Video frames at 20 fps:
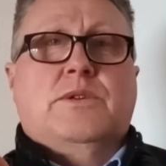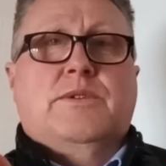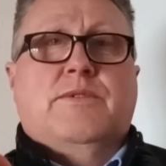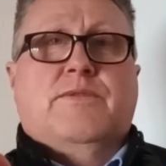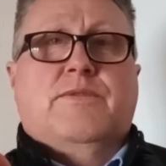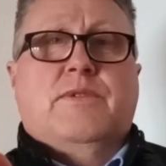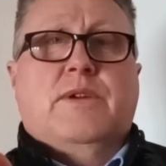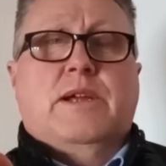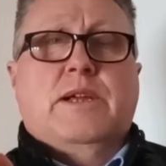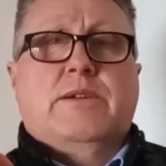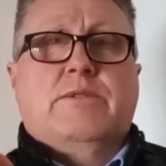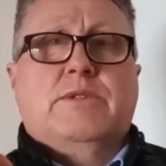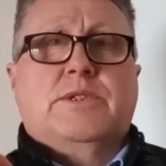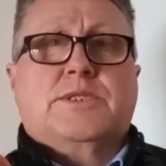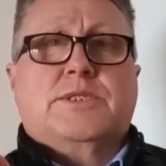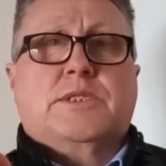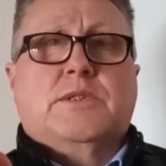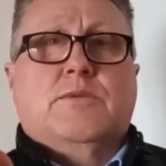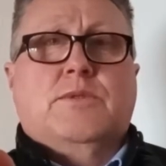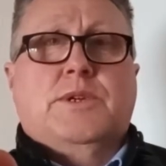of fragrance
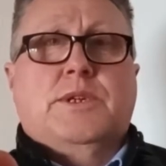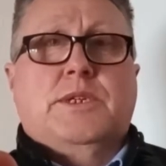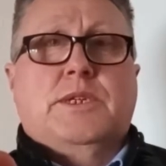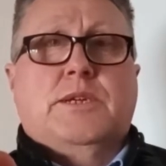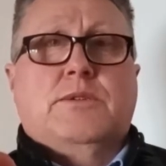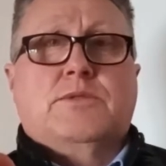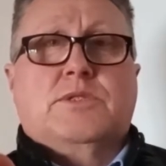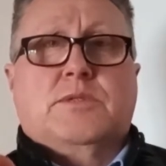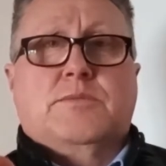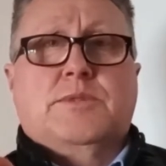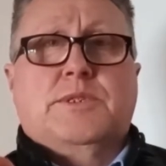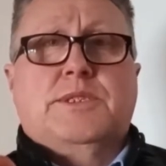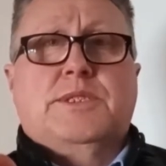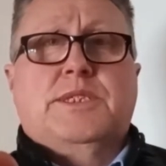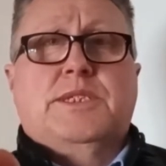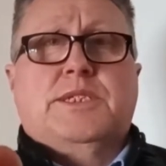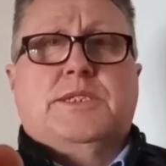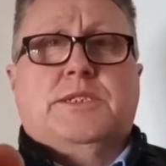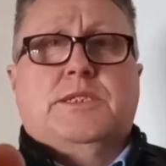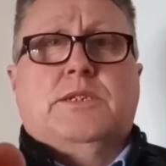to what it used to be.
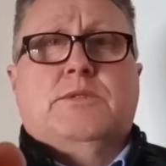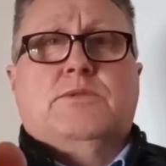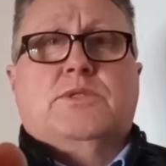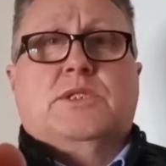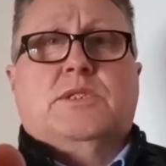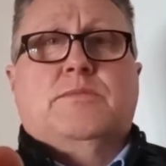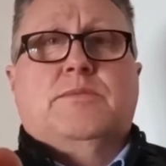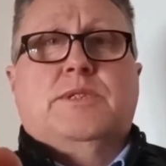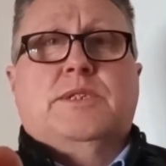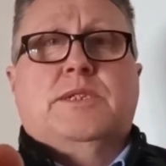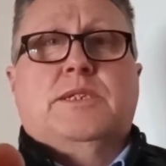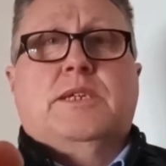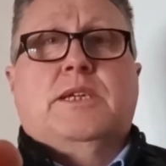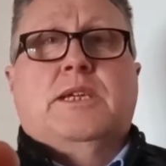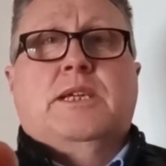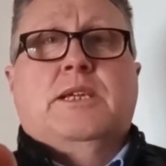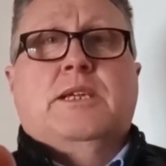This used to be,